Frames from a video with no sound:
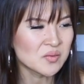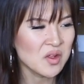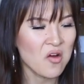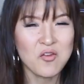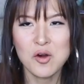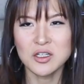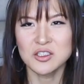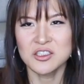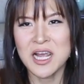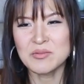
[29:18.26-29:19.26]
Of course, the
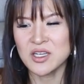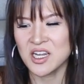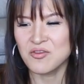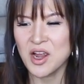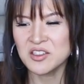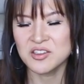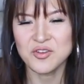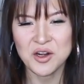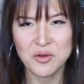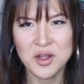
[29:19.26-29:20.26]
Snapchat erases
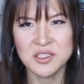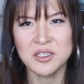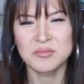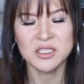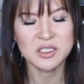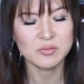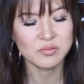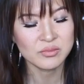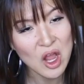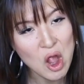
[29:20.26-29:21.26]
right away, so I'm like,
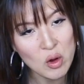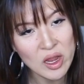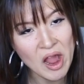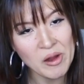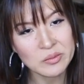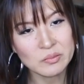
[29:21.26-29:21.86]
okay.